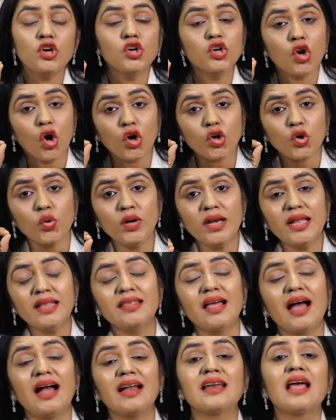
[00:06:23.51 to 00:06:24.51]
Not only
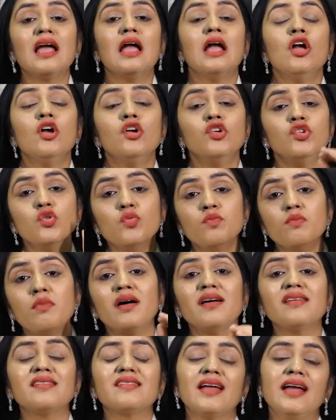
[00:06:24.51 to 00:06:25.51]
that, you
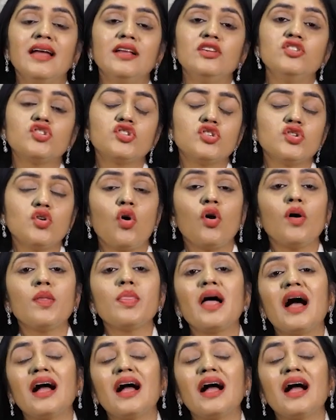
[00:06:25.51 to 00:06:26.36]
must ensure